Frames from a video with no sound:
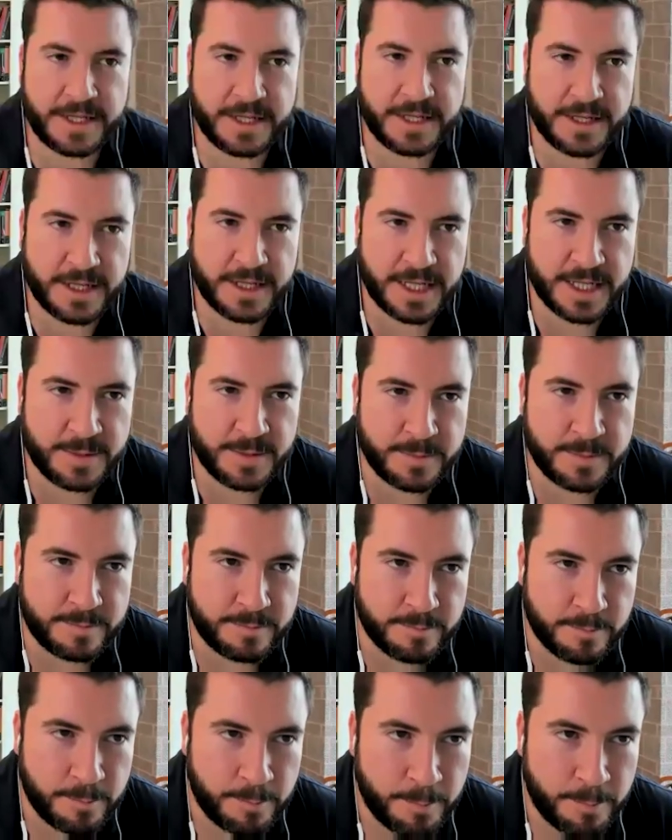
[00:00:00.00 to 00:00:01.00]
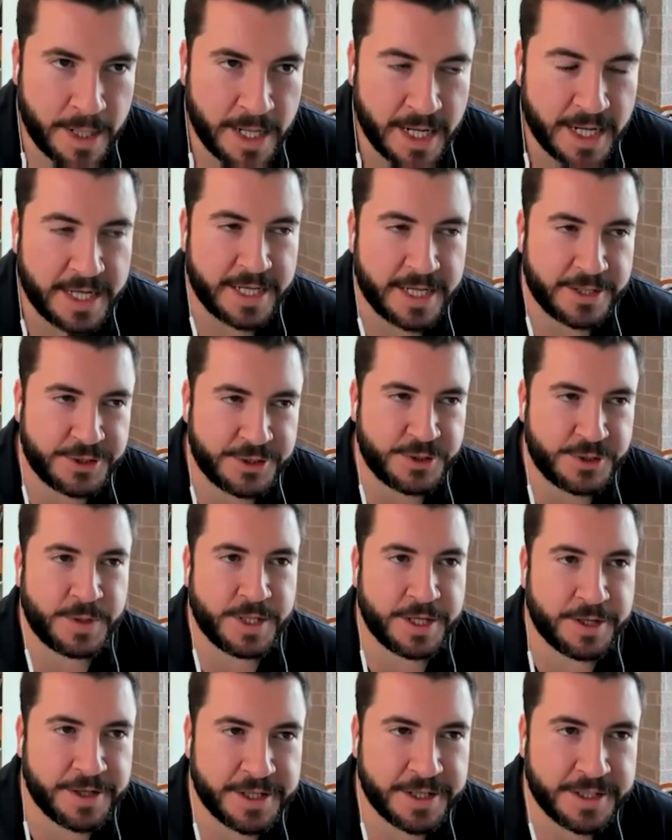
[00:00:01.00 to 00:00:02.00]
think in my
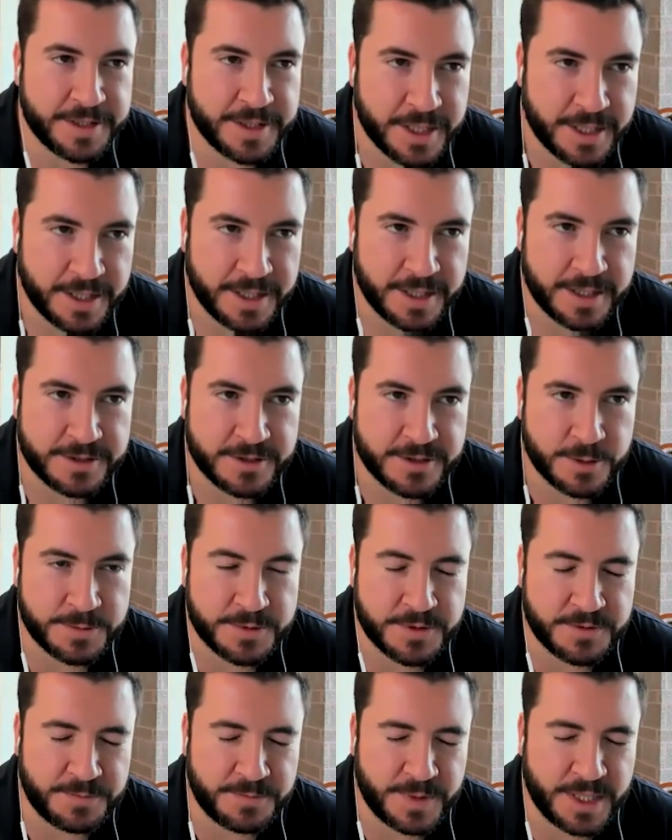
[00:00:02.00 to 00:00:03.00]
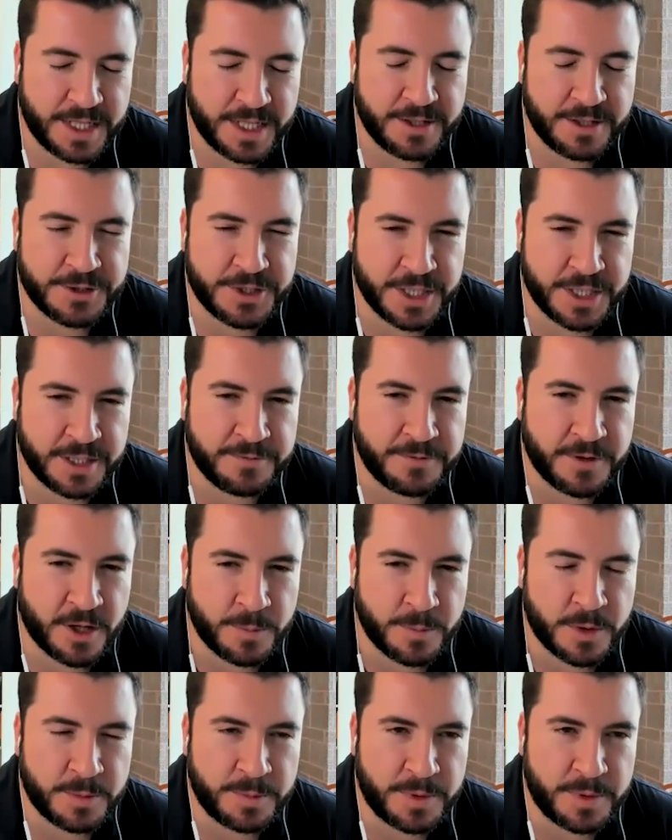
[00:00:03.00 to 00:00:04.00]
issue area, in terms of energy and
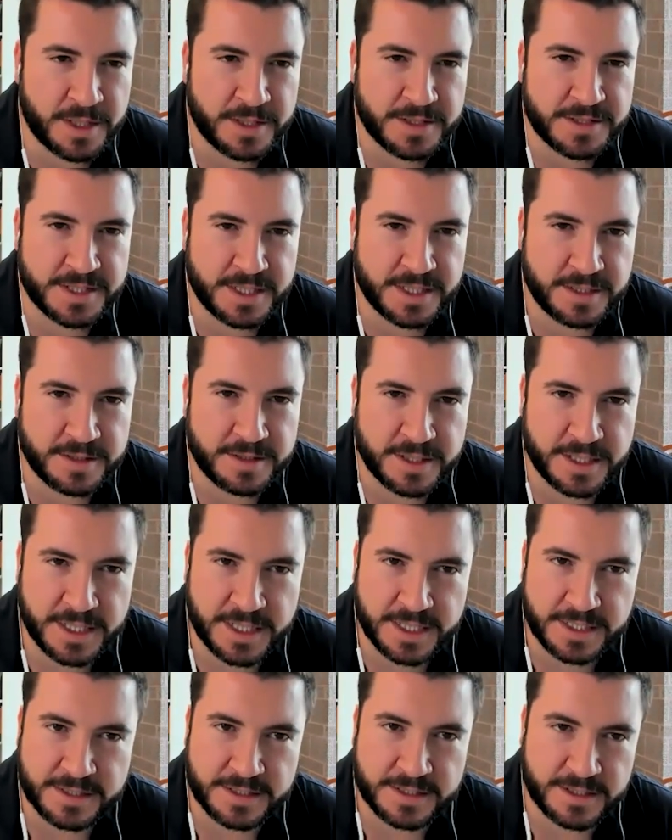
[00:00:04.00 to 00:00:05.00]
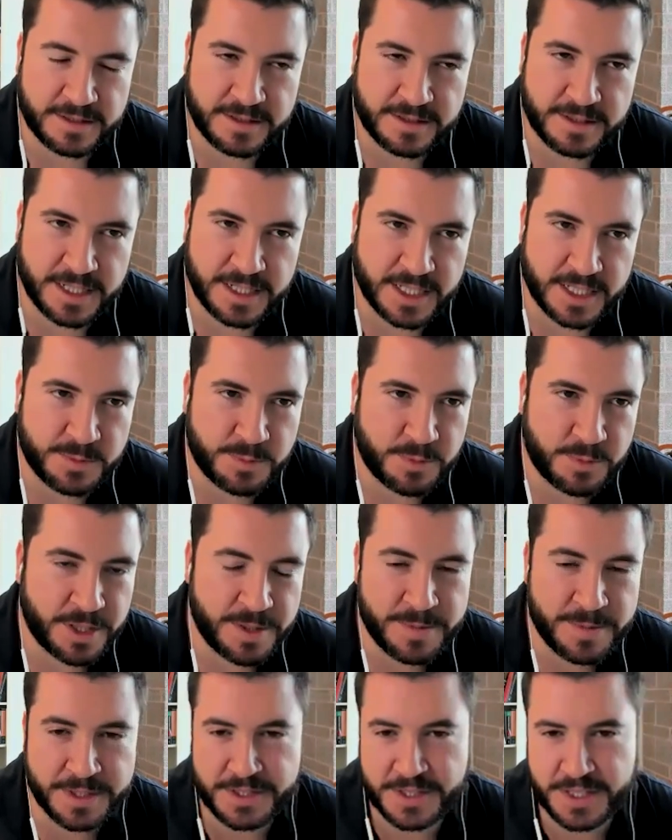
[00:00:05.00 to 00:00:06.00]
environmental policy, it's right, yeah. it's
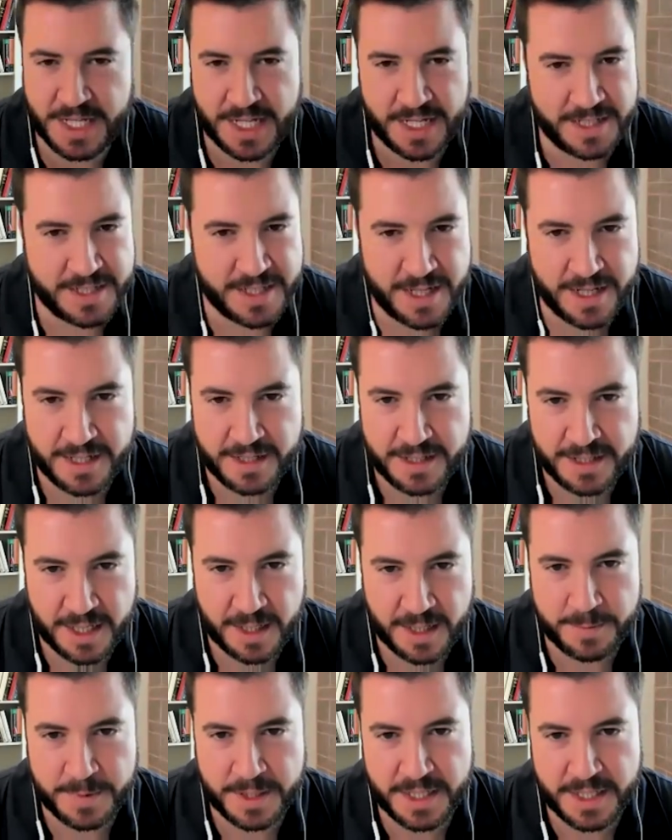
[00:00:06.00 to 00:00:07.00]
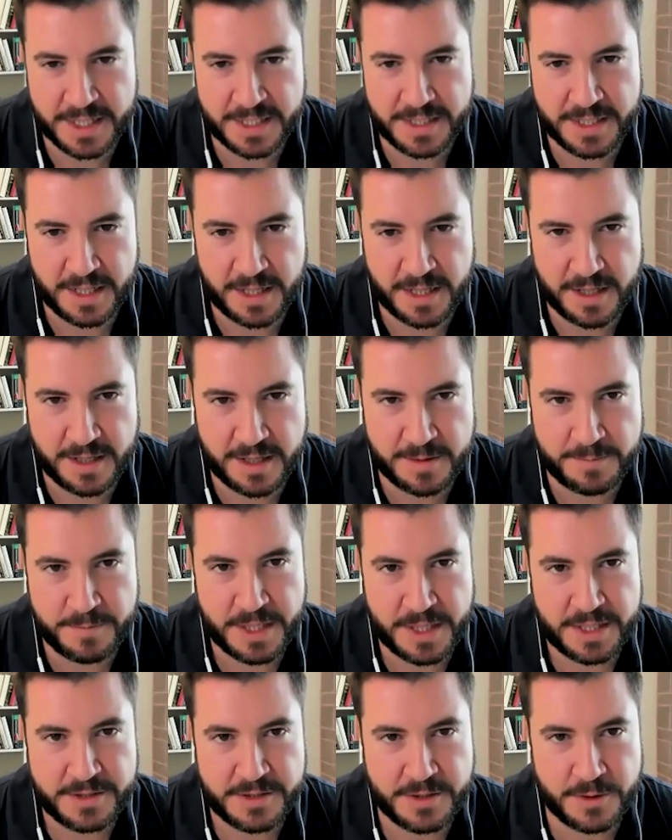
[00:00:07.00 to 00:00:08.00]
pretty much day and night. I mean, it, uh,
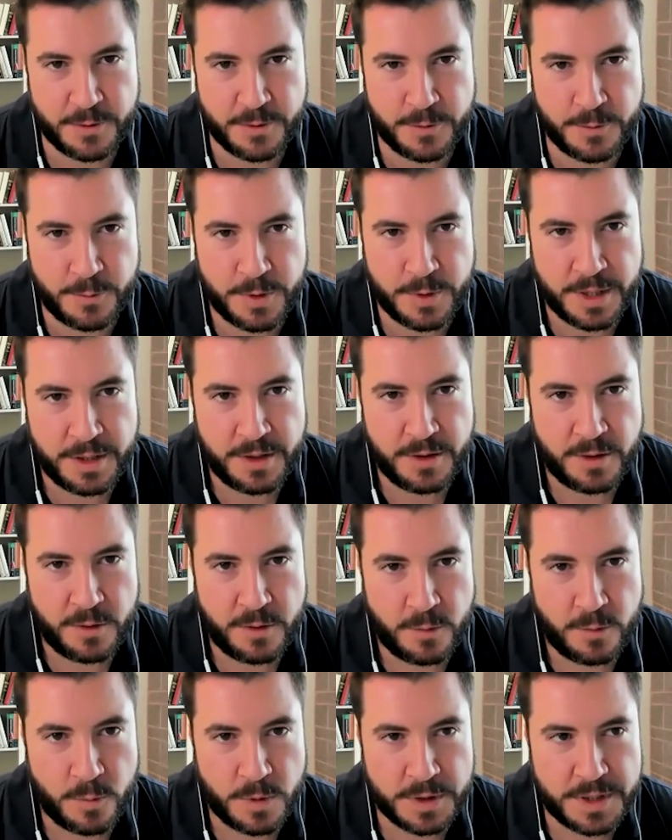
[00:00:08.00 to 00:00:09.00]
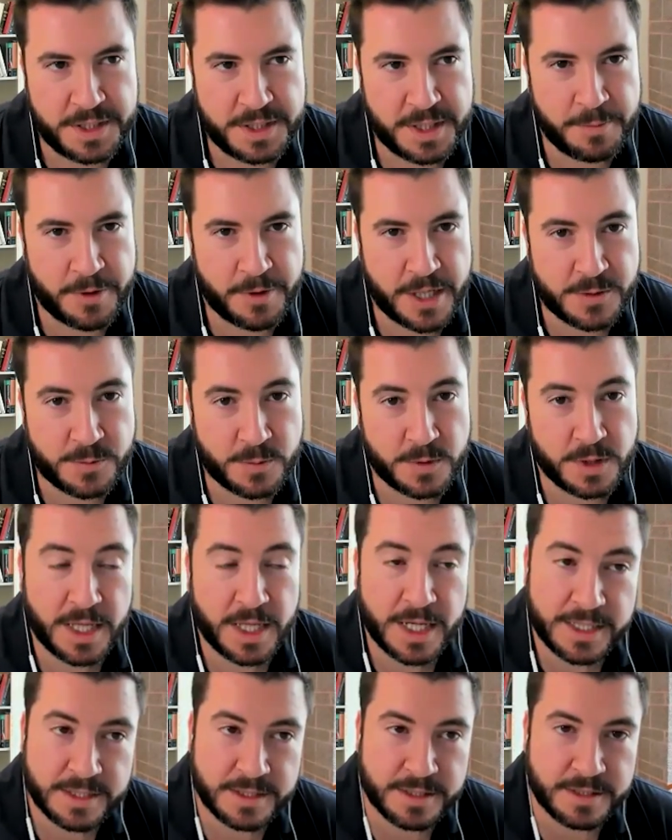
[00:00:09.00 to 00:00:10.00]
so what the Democrats would
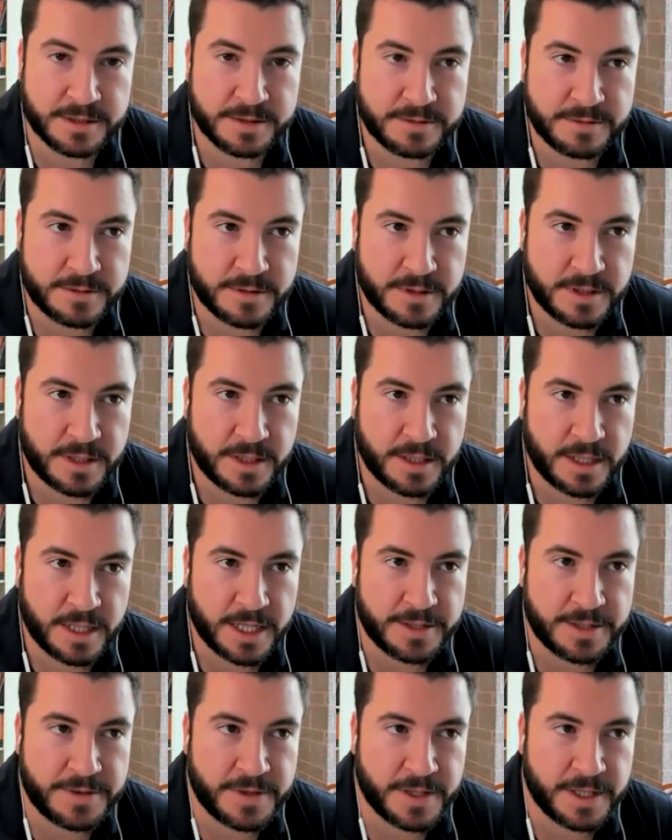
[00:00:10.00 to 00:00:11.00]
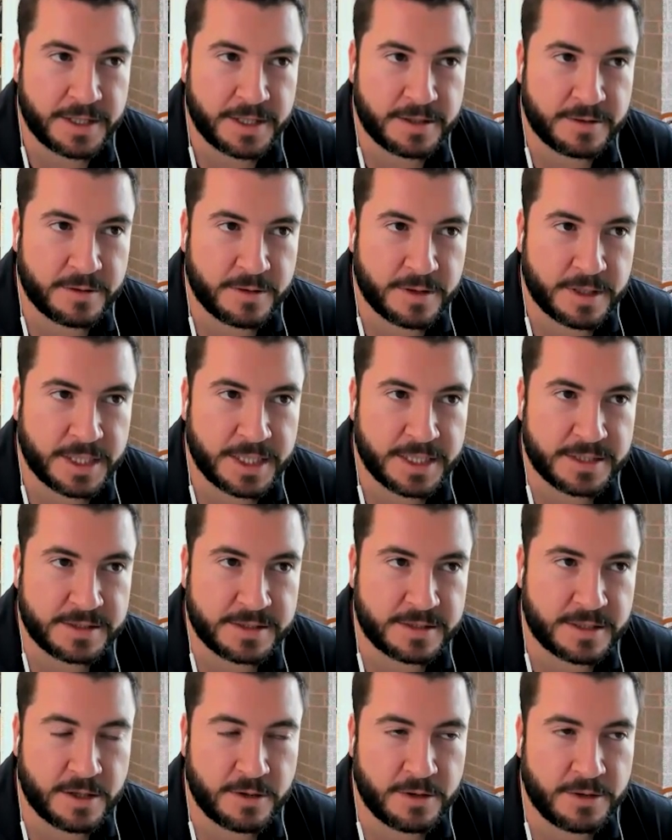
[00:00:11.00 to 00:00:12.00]
like to do I think,
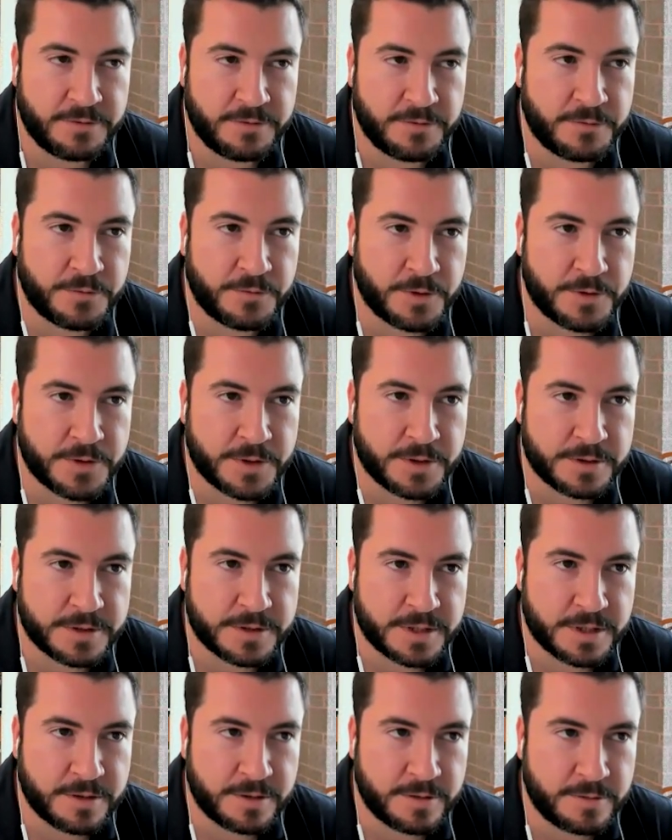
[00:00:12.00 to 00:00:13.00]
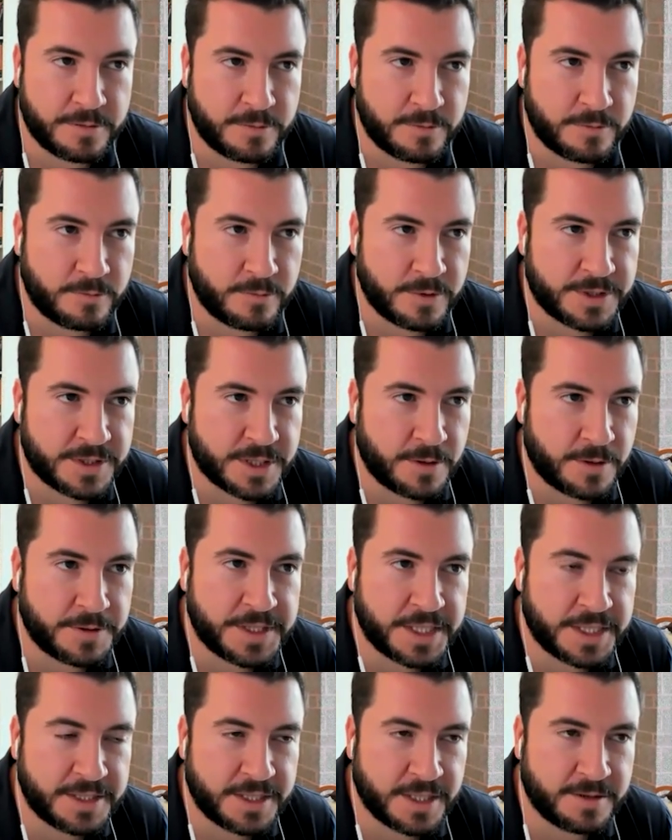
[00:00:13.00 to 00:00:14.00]
is go even further. So we saw
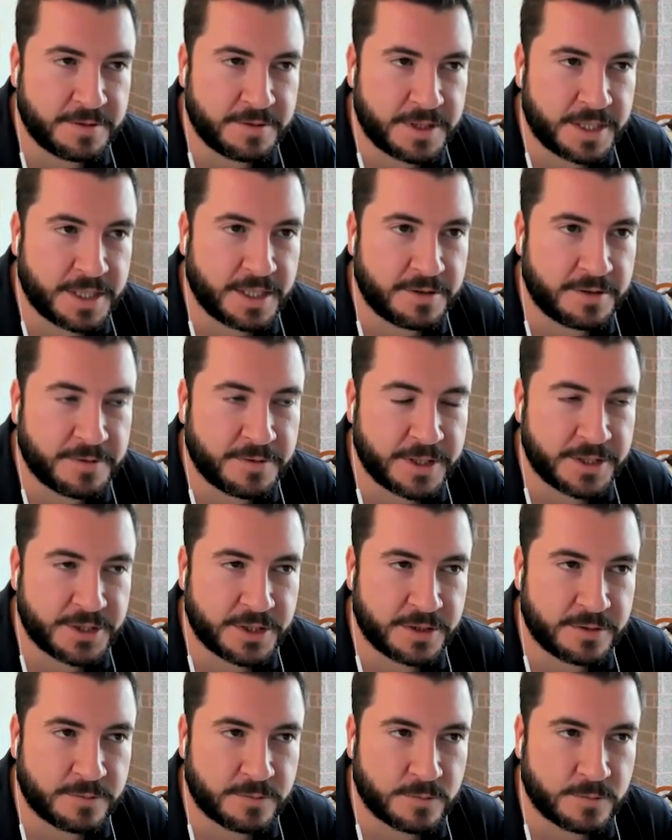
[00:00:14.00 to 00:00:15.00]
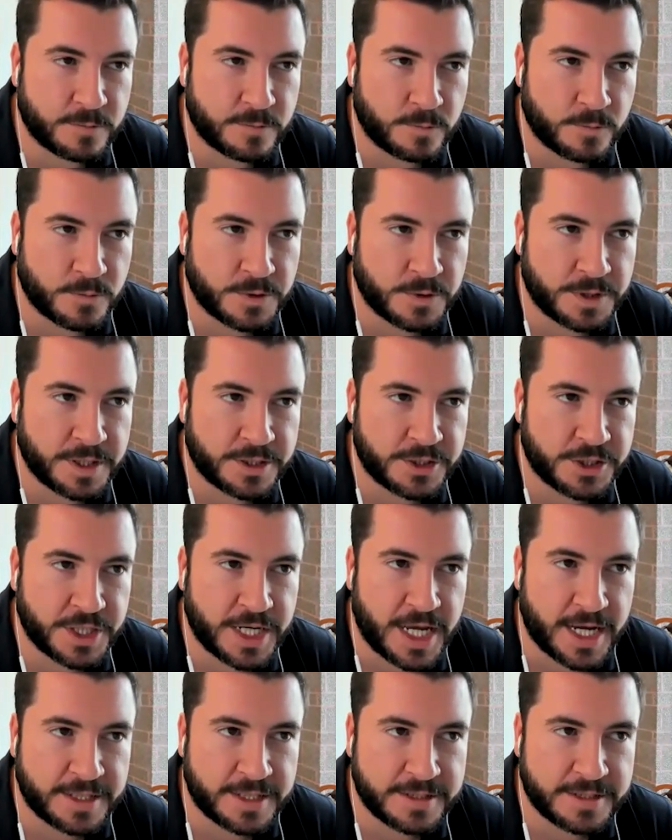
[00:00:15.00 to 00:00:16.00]
what they did with the Inflation Reduction